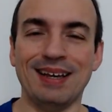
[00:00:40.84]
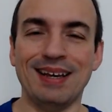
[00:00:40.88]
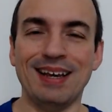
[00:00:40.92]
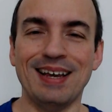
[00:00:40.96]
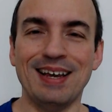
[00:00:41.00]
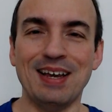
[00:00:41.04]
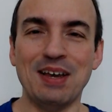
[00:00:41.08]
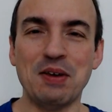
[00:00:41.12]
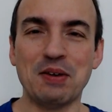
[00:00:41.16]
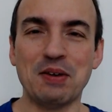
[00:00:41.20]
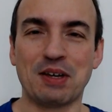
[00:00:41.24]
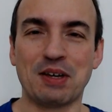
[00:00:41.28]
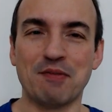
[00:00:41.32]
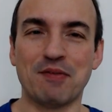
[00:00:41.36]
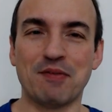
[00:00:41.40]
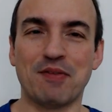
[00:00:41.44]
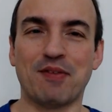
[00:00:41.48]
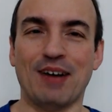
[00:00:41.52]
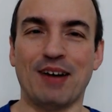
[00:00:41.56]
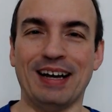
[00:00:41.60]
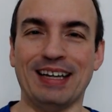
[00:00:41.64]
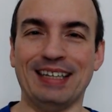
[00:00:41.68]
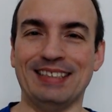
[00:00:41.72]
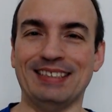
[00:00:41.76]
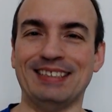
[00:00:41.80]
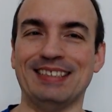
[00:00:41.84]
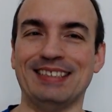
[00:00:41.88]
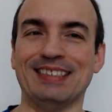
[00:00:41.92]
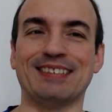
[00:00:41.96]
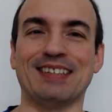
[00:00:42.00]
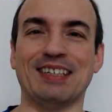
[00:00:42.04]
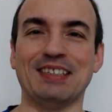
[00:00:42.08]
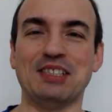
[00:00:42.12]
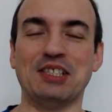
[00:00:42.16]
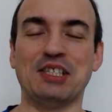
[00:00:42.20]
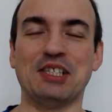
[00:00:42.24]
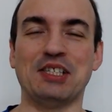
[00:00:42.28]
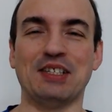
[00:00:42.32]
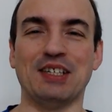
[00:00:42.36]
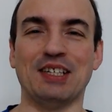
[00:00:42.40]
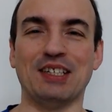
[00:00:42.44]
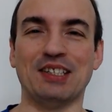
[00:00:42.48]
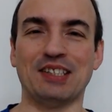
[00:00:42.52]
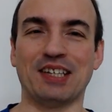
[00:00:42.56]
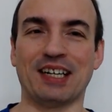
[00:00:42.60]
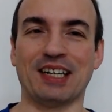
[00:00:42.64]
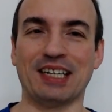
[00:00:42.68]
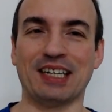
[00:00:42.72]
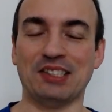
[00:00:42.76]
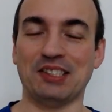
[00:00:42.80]
you can find
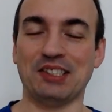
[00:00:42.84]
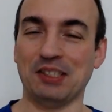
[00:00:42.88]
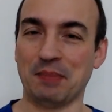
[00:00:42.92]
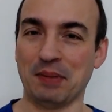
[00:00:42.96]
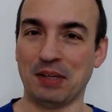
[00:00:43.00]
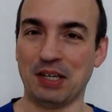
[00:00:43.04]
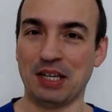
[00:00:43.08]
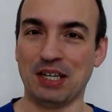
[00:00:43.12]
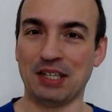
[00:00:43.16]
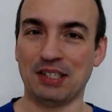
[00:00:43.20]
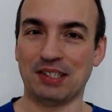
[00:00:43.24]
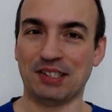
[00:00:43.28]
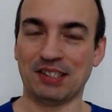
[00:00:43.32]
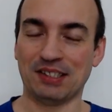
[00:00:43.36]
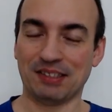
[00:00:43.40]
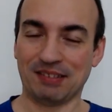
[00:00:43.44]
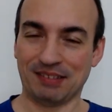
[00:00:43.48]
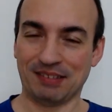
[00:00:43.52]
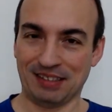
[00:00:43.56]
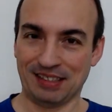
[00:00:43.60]
traditional recipes